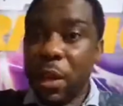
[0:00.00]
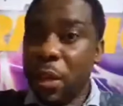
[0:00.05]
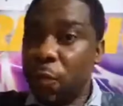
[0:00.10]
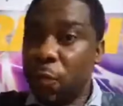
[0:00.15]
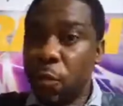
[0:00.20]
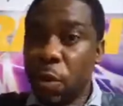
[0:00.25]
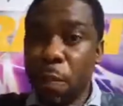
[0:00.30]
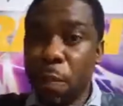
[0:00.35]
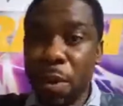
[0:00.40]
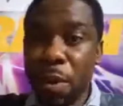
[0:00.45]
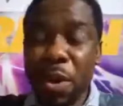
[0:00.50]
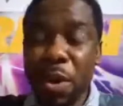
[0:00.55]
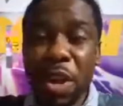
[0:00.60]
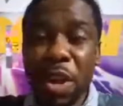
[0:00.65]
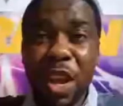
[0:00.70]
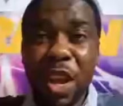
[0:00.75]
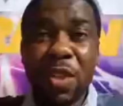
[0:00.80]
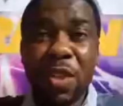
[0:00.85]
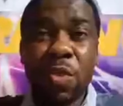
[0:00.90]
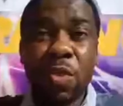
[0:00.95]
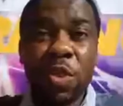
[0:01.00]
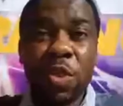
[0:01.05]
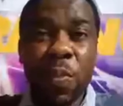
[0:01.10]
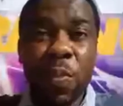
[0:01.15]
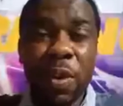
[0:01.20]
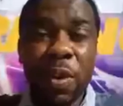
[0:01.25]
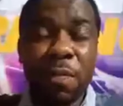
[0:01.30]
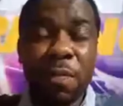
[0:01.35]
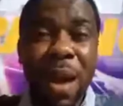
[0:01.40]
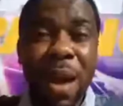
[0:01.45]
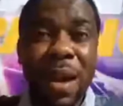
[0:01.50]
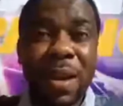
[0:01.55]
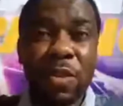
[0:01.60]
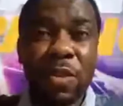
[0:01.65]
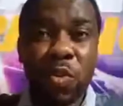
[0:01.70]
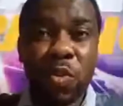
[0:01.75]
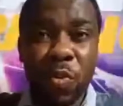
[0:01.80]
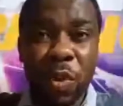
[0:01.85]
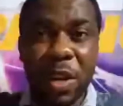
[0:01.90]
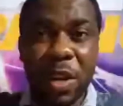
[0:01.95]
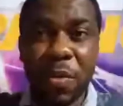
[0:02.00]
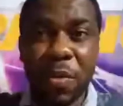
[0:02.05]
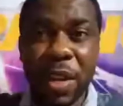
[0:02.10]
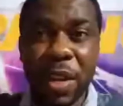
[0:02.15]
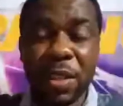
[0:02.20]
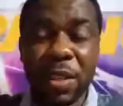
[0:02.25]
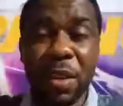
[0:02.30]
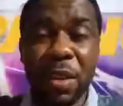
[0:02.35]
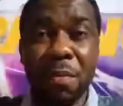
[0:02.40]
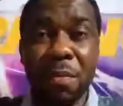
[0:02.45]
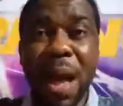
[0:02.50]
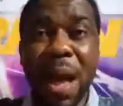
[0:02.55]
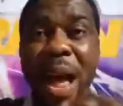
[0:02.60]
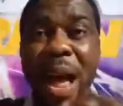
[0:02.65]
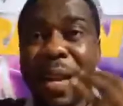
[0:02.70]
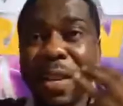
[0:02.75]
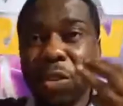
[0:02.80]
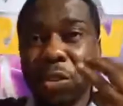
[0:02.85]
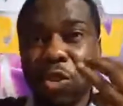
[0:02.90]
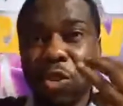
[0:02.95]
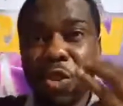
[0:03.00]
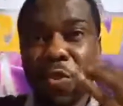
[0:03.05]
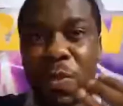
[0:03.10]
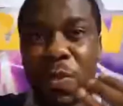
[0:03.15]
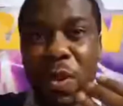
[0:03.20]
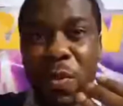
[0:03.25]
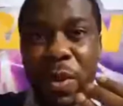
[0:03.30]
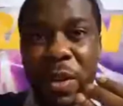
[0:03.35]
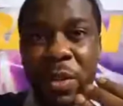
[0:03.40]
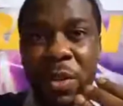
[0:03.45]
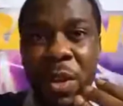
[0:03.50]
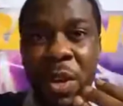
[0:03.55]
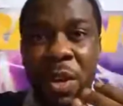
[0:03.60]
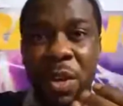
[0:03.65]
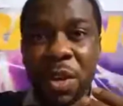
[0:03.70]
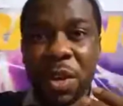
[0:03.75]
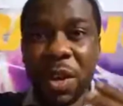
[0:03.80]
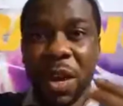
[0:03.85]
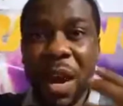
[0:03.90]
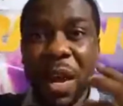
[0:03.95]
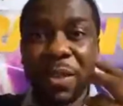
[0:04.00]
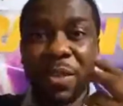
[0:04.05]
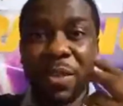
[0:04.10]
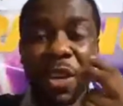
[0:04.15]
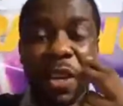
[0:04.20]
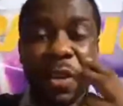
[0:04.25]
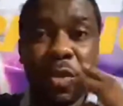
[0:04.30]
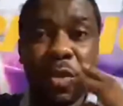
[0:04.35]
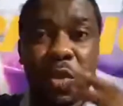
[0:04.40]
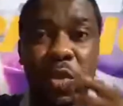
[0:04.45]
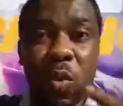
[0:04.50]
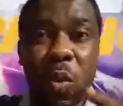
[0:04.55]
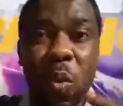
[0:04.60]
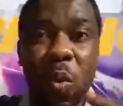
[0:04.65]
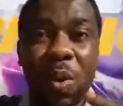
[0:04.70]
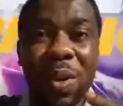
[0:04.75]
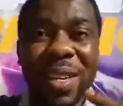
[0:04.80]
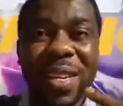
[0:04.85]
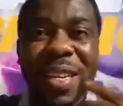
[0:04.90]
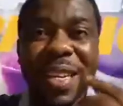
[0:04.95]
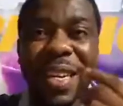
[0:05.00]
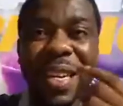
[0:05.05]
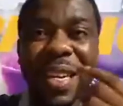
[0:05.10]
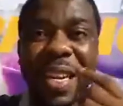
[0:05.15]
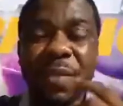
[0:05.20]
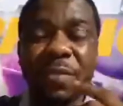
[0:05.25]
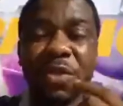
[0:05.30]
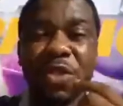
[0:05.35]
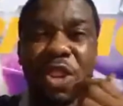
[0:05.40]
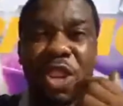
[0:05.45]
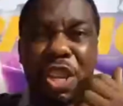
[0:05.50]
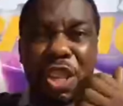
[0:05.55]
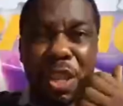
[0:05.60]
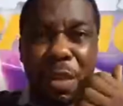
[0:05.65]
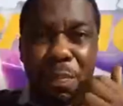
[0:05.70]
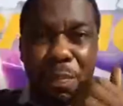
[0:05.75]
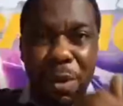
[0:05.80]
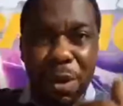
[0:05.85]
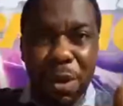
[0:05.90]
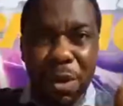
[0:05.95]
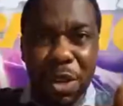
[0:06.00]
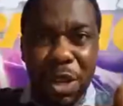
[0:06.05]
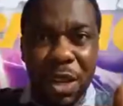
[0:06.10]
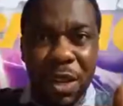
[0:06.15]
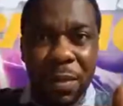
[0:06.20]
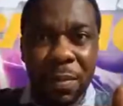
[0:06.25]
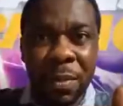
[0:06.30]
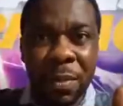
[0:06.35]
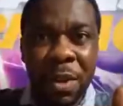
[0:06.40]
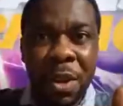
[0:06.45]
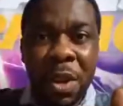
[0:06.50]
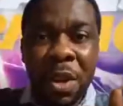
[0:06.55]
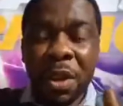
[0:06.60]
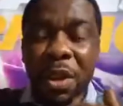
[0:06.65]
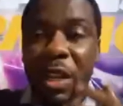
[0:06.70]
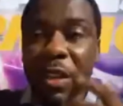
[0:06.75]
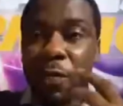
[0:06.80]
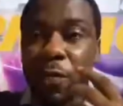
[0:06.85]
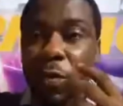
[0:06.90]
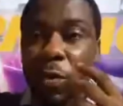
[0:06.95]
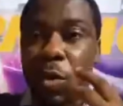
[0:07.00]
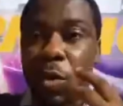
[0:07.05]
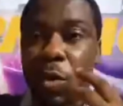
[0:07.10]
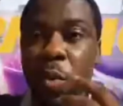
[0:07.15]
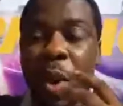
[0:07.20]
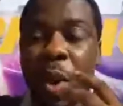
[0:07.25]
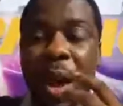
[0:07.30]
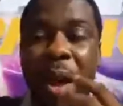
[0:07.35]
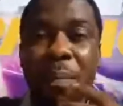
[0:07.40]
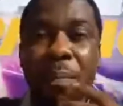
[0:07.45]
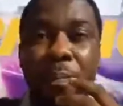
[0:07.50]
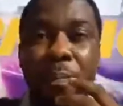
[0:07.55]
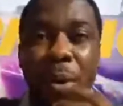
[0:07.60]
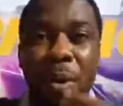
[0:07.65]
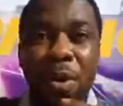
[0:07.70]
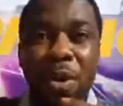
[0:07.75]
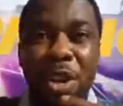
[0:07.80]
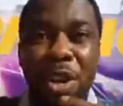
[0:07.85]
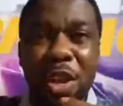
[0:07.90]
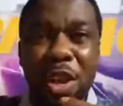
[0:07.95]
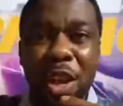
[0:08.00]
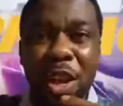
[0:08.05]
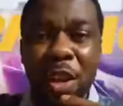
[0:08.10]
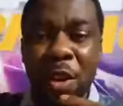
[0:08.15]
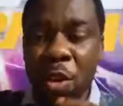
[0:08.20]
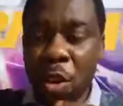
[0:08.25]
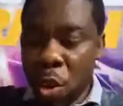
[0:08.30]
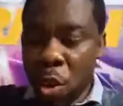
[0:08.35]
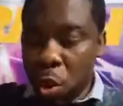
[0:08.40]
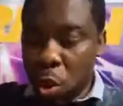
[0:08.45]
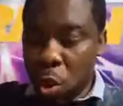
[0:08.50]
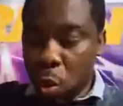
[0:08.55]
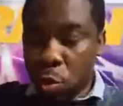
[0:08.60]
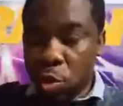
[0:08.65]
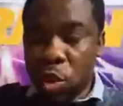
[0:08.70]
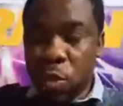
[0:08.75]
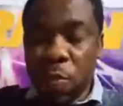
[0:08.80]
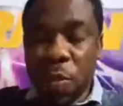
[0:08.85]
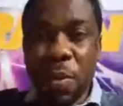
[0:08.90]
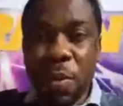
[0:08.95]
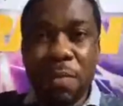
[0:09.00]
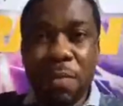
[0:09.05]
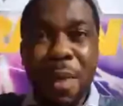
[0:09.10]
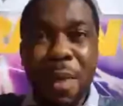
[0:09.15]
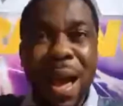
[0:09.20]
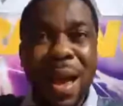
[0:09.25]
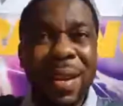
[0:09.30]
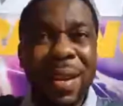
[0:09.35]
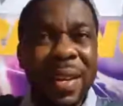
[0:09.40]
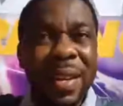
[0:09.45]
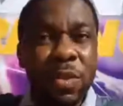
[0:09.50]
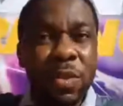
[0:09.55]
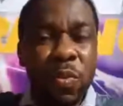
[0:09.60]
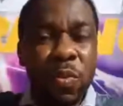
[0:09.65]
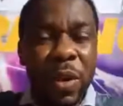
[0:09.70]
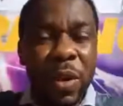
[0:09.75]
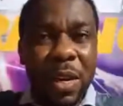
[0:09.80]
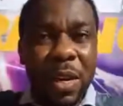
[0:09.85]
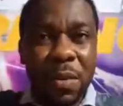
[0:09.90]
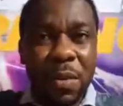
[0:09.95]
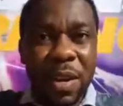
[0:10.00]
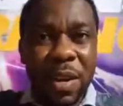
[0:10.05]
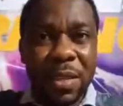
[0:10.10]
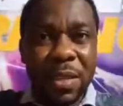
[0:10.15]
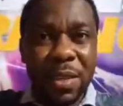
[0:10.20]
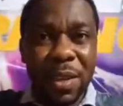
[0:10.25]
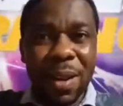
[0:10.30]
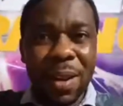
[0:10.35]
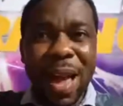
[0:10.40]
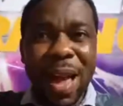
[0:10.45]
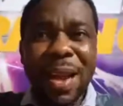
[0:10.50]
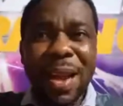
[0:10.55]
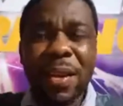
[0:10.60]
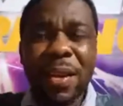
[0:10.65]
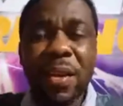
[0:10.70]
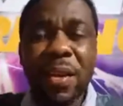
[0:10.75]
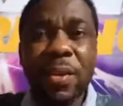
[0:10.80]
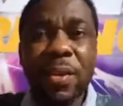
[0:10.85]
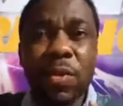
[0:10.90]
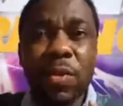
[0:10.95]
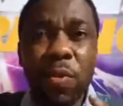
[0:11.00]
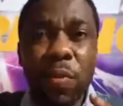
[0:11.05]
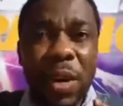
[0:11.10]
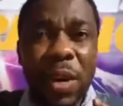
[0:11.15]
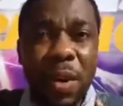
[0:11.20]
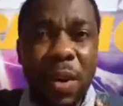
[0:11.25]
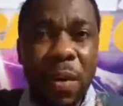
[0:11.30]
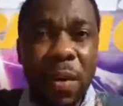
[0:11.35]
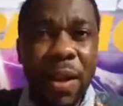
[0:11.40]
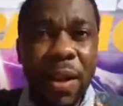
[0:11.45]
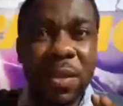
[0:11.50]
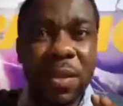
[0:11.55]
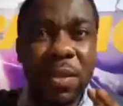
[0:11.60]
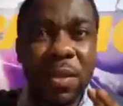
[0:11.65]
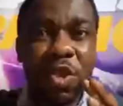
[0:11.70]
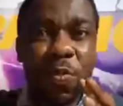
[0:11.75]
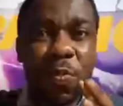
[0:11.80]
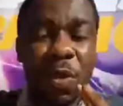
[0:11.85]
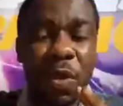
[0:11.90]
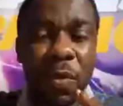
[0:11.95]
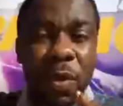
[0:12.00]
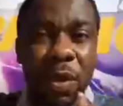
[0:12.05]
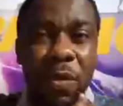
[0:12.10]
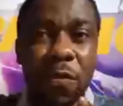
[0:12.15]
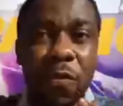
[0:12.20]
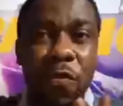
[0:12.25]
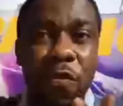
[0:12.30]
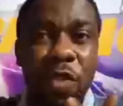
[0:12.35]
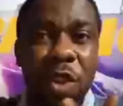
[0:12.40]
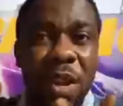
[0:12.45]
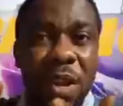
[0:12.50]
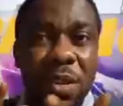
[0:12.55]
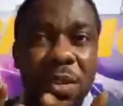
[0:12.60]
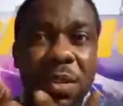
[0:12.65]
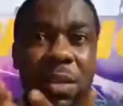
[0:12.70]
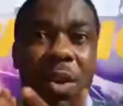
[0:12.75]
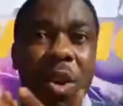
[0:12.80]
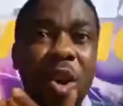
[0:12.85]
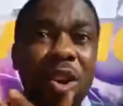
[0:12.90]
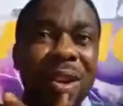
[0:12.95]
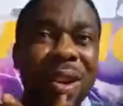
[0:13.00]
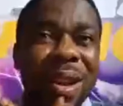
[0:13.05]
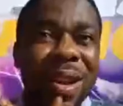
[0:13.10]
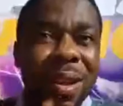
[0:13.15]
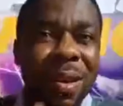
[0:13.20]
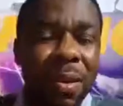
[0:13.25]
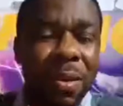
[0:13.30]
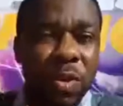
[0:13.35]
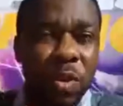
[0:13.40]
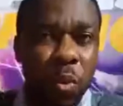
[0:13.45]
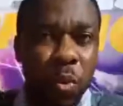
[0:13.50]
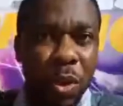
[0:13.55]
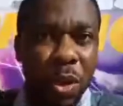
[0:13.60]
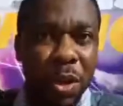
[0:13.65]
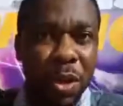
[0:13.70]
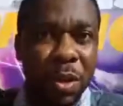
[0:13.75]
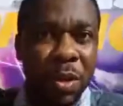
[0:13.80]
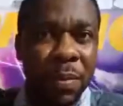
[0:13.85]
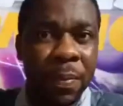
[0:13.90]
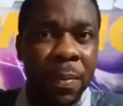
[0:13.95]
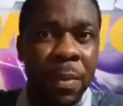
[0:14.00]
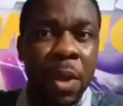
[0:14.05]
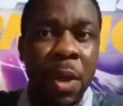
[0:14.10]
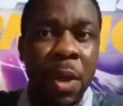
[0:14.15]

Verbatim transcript: If you're born again, your spirit man is recreated. Man is a spirit. He has a soul. He lives in the body. If you are born again, your spirit man is recreated, and this recreated spirit feeds on God's word.